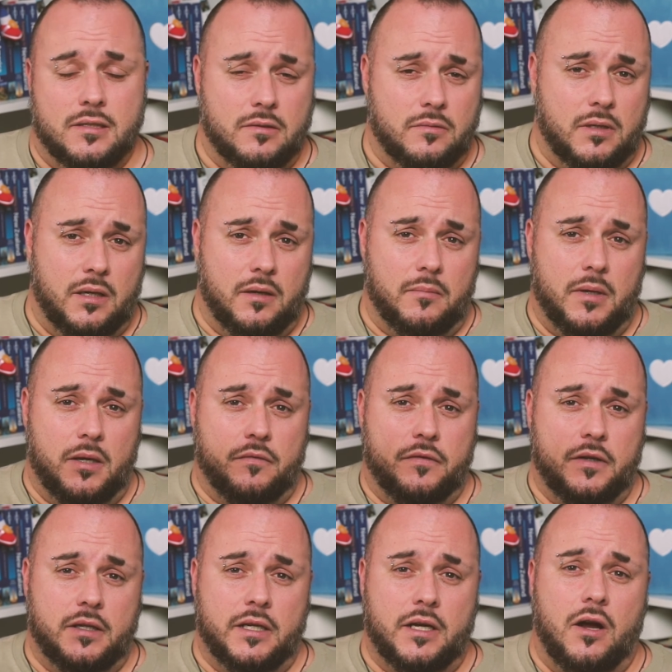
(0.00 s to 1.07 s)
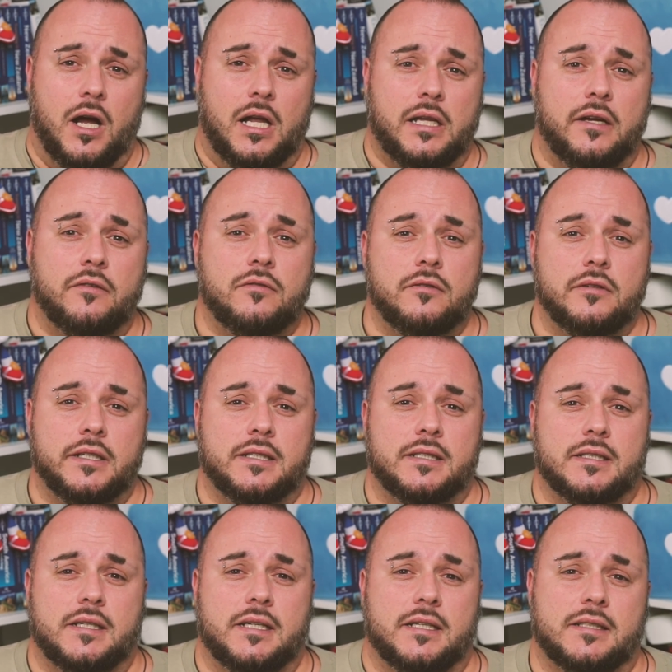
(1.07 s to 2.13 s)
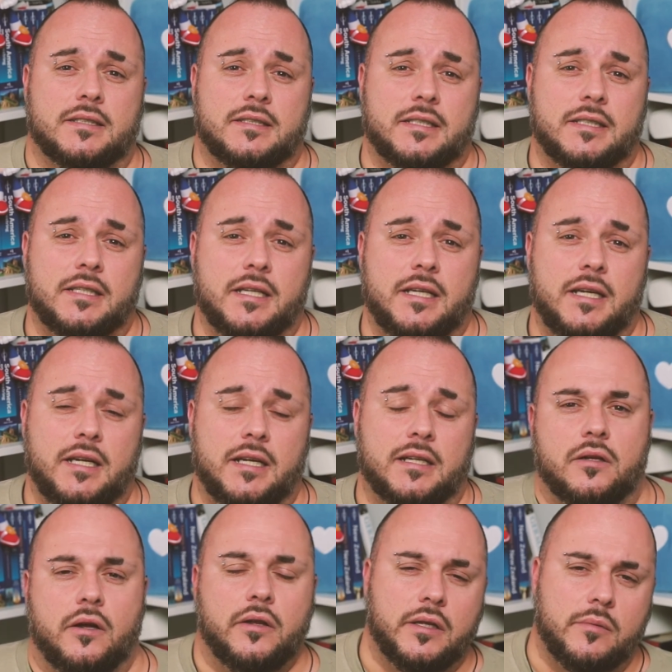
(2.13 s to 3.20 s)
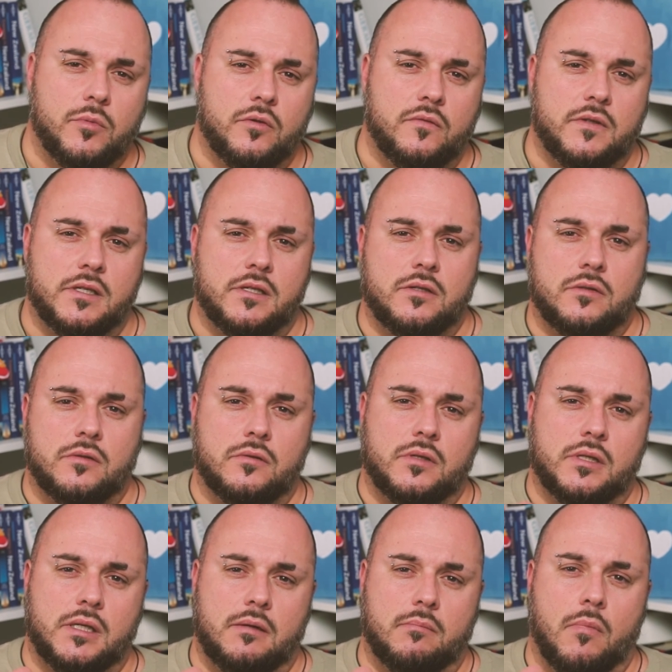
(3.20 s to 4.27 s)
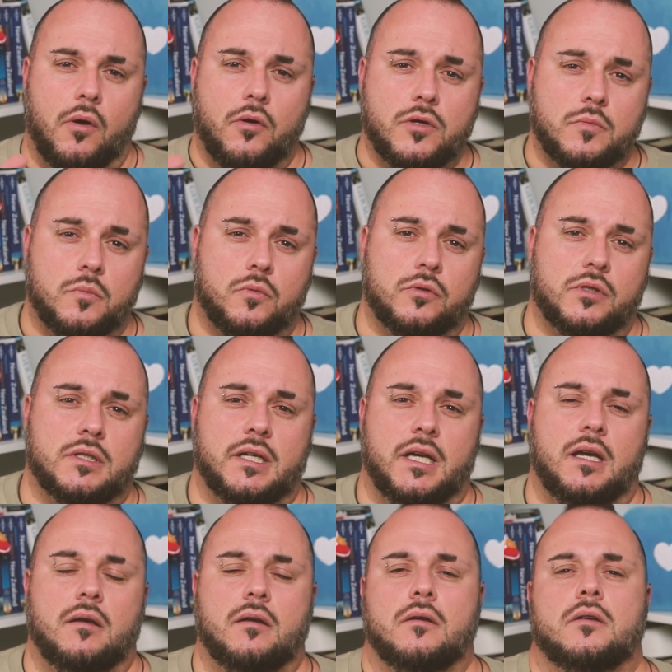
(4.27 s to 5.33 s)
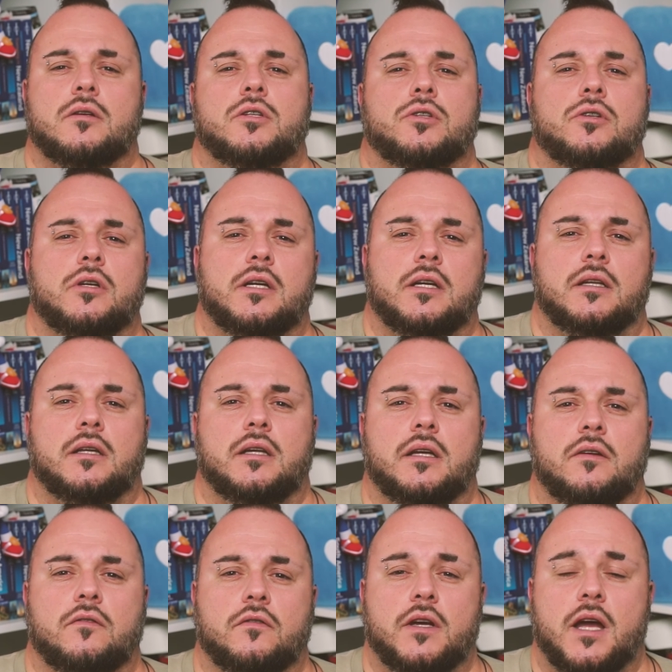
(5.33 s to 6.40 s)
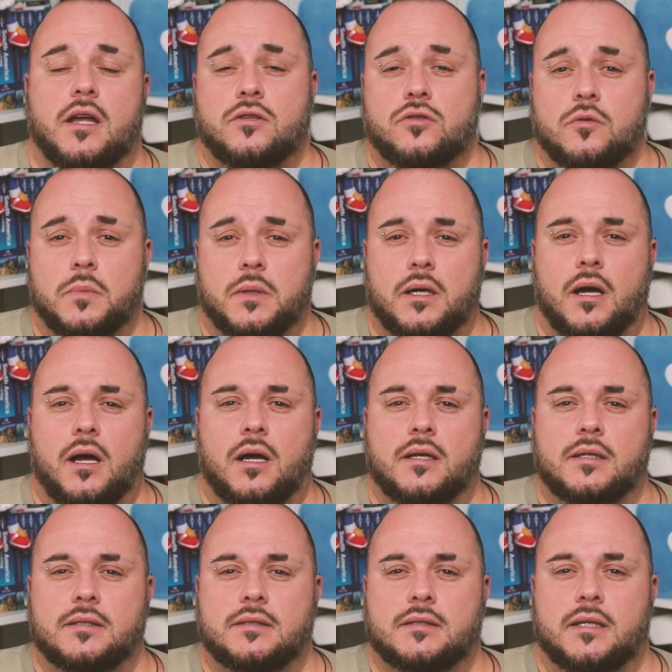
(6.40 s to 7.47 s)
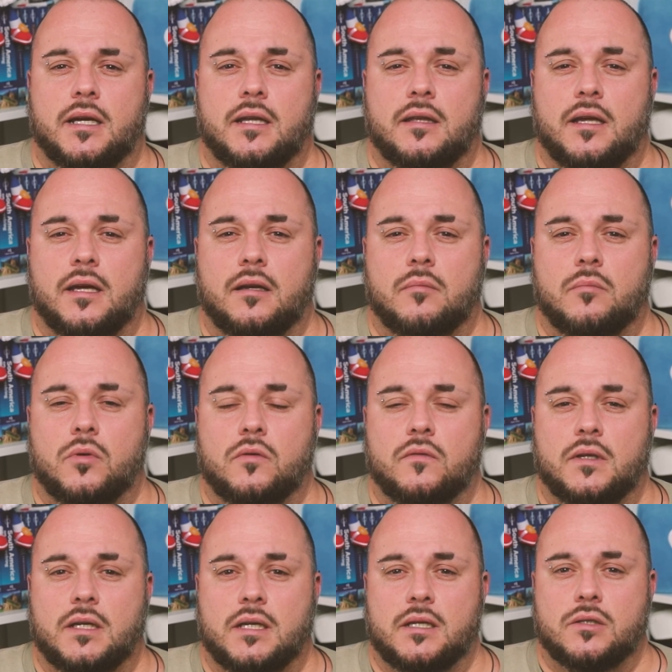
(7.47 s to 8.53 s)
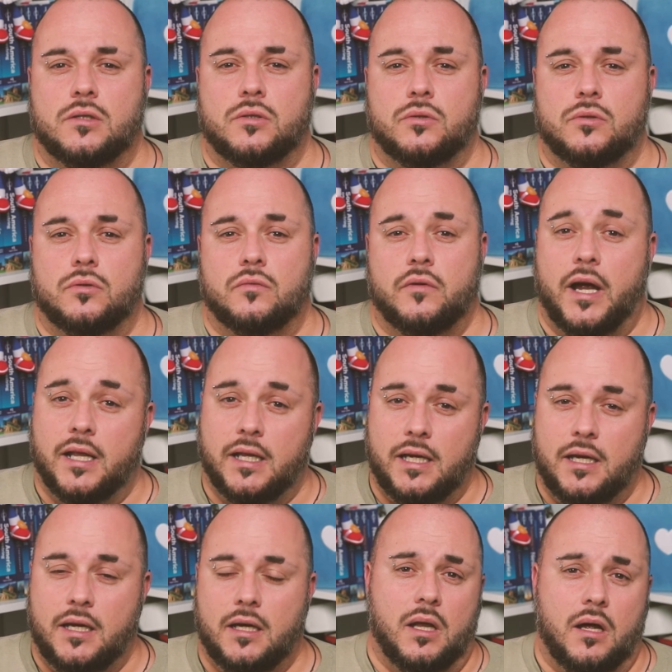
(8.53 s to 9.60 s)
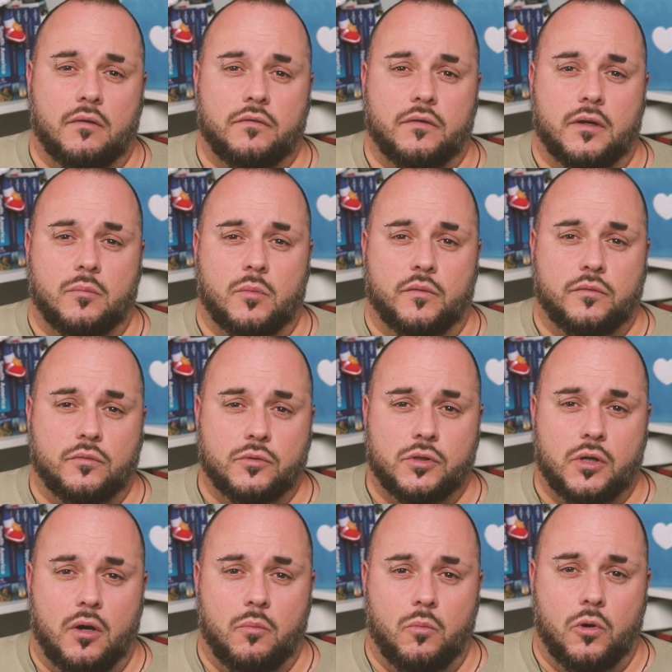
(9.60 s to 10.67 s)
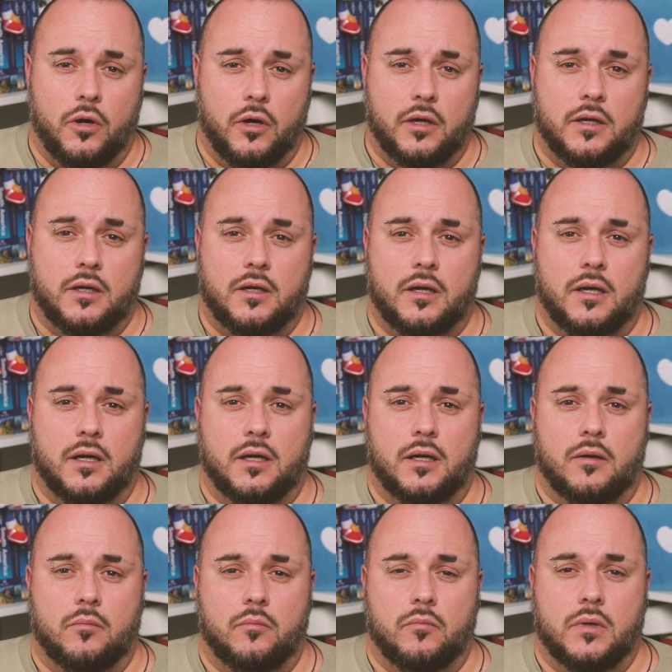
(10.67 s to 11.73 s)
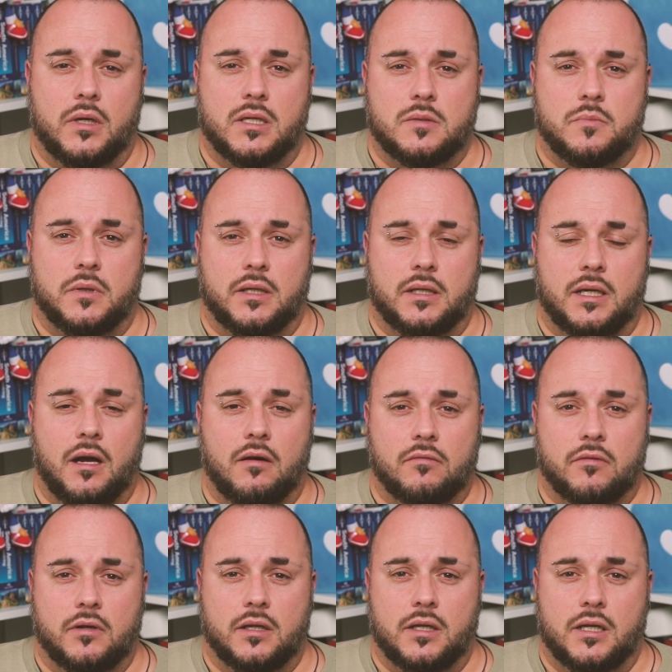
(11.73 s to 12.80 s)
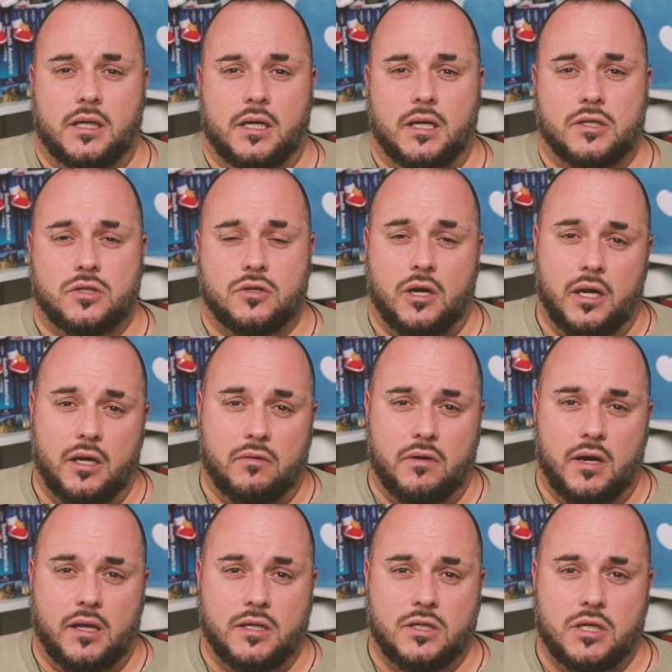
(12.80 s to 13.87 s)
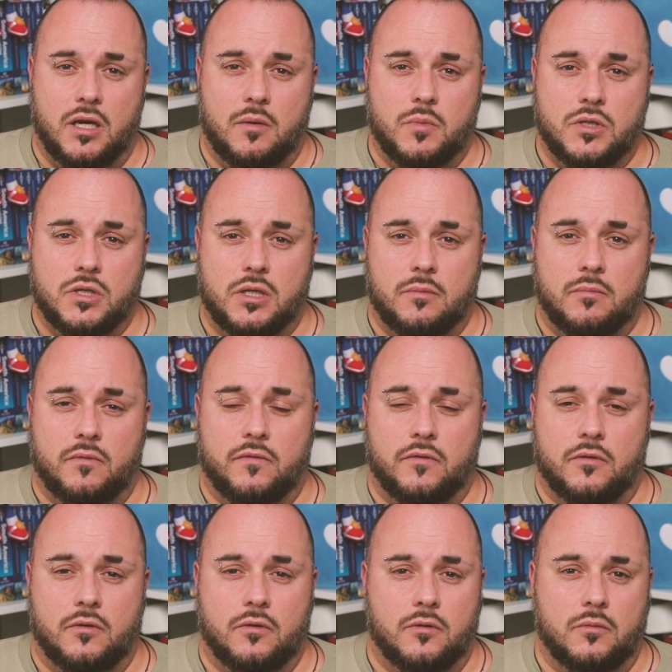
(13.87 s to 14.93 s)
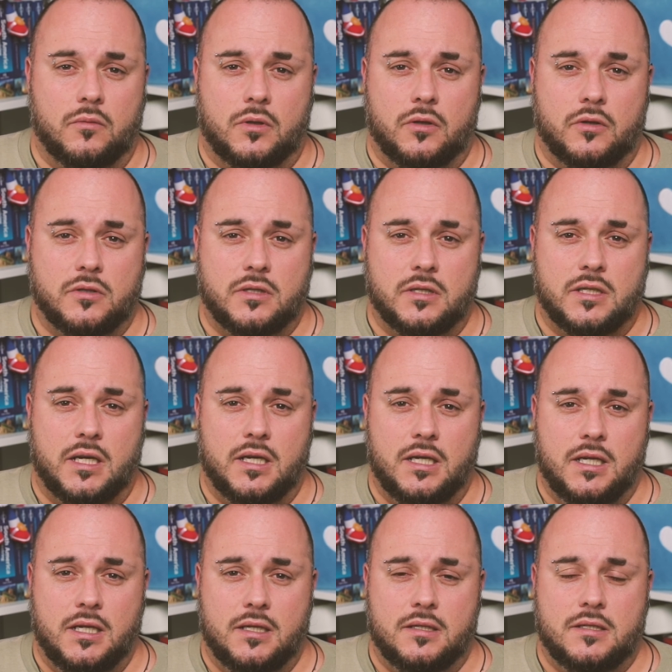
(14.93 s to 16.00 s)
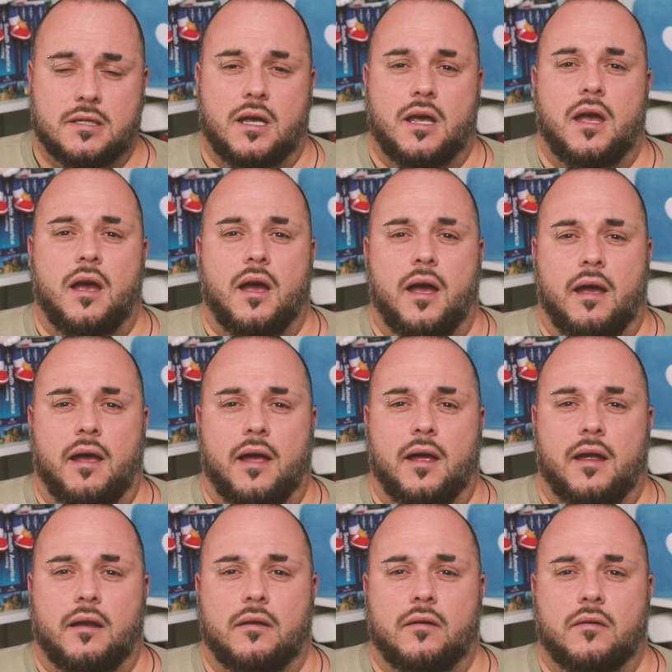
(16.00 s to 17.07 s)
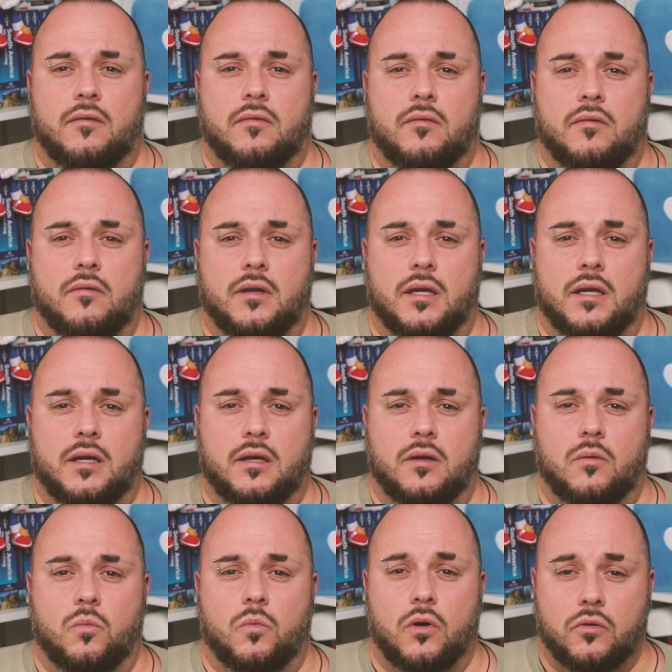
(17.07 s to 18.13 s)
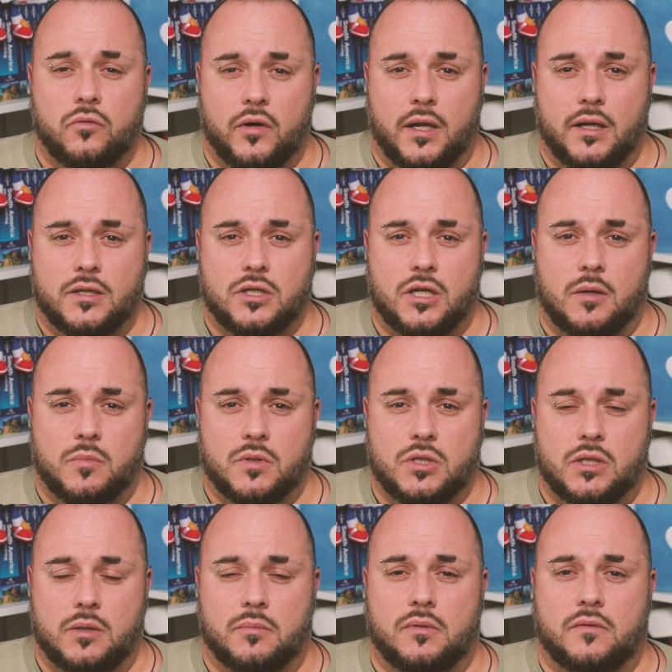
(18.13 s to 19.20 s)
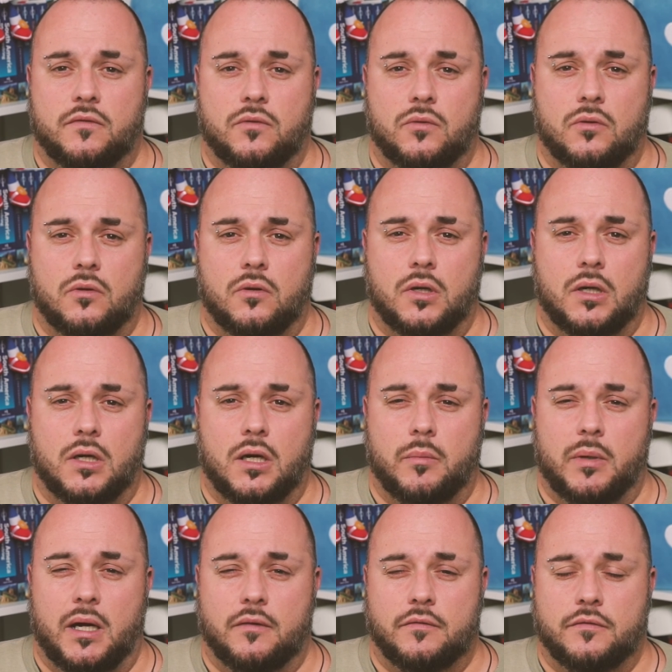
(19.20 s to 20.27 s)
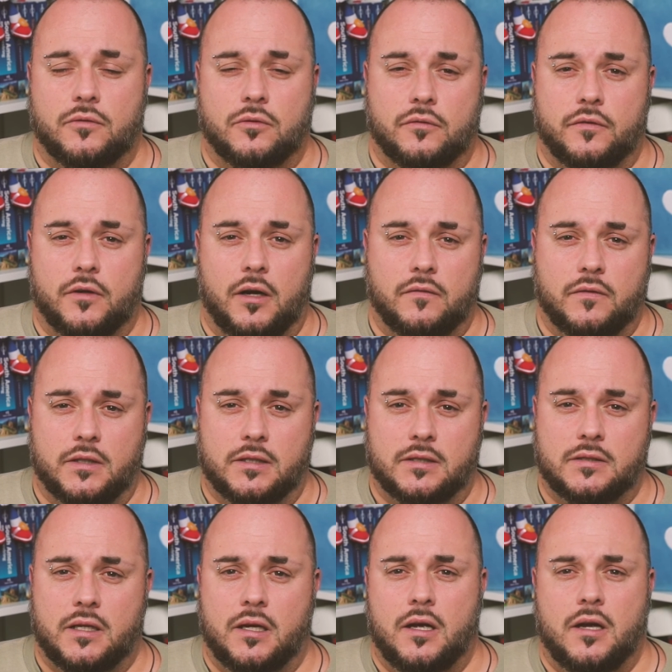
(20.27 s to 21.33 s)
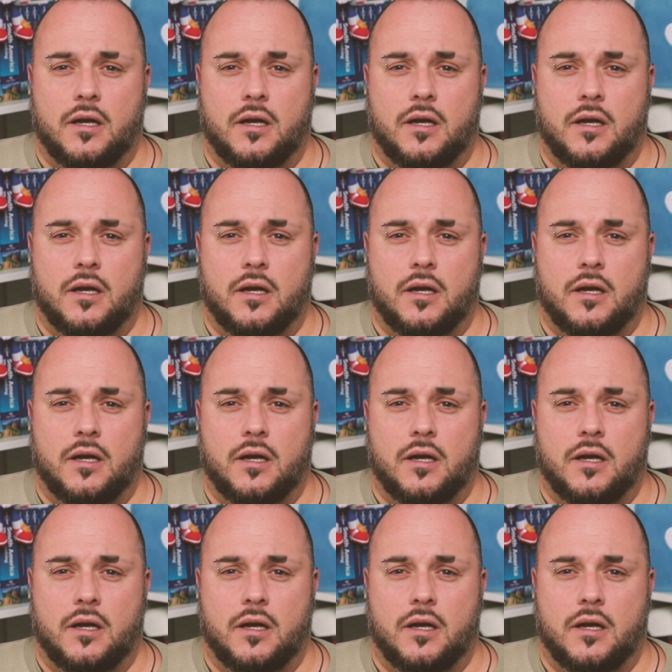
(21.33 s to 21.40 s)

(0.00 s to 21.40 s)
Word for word: to a, a fairly high level in, in Sydney. And slowly moved into the motorsport scene, shooting the V eight supercars and then moving into rally. My love and my full-time work Um, has been covering the Australian Rally Championship for close to ten years and the World Rally Championship for about four or five years,